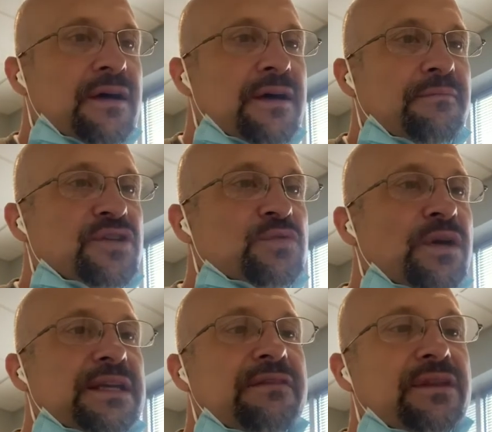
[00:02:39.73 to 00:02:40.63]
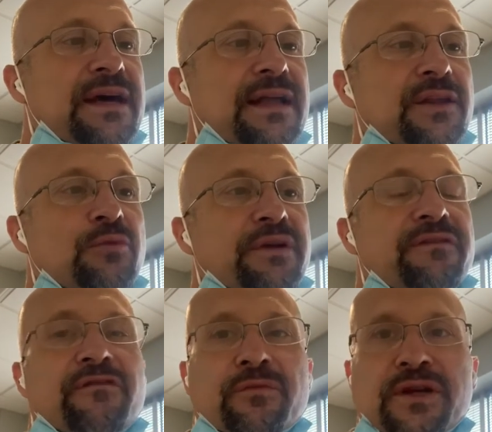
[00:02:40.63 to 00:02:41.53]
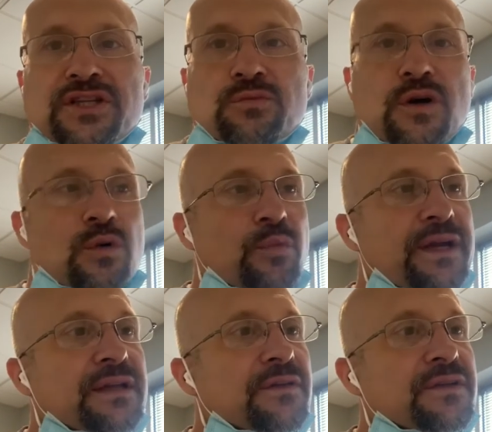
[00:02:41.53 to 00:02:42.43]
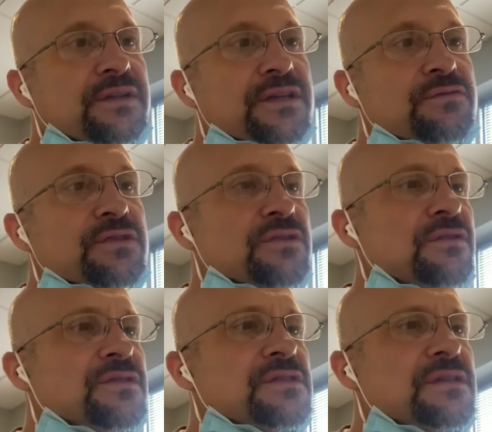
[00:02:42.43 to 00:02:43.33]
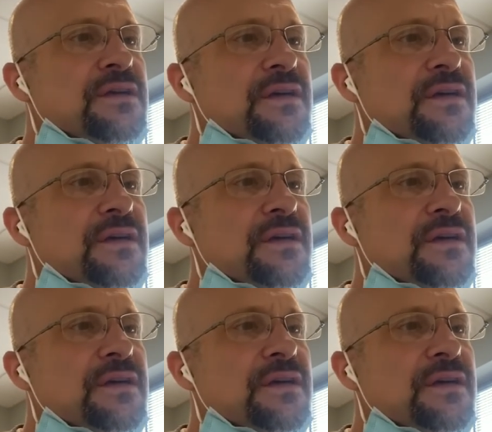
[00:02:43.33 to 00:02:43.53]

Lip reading: just wanted to give you that little bit of information while we're waiting on the test results.